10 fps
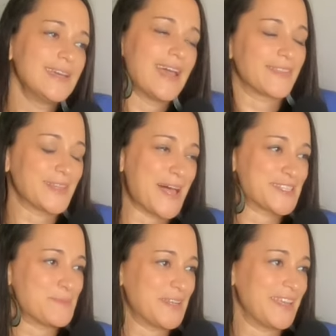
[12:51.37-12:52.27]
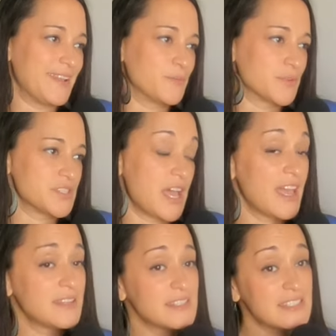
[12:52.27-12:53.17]
at the last minute and we're done.
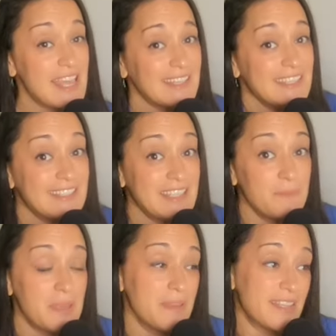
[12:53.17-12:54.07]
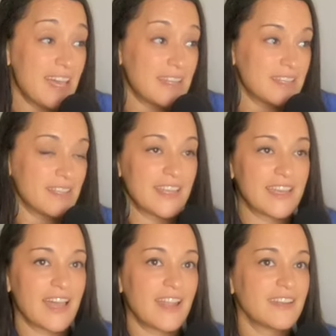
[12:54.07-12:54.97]
And technically, maybe that,
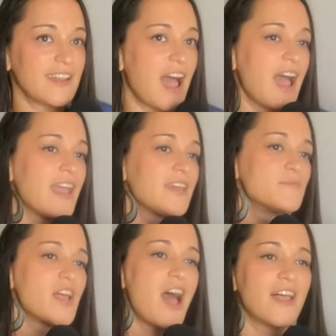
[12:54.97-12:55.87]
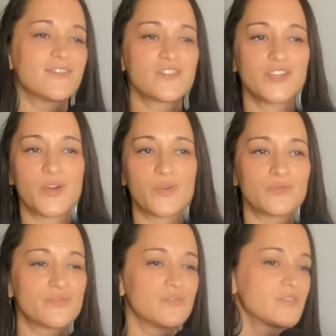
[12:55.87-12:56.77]
like, I'm not, you
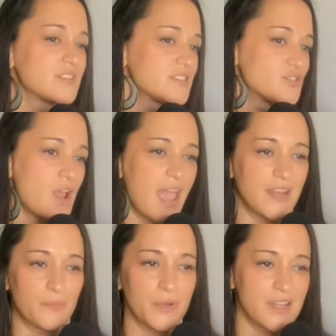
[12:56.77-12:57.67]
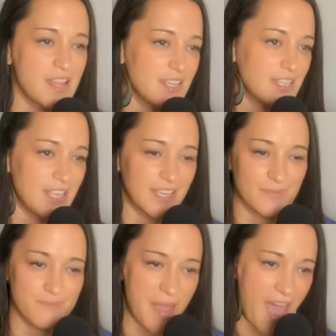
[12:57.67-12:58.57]
know, trying to put any like
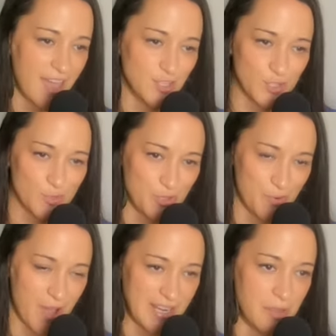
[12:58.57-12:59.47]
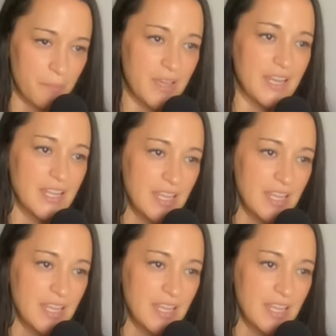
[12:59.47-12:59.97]
bad juju on it, but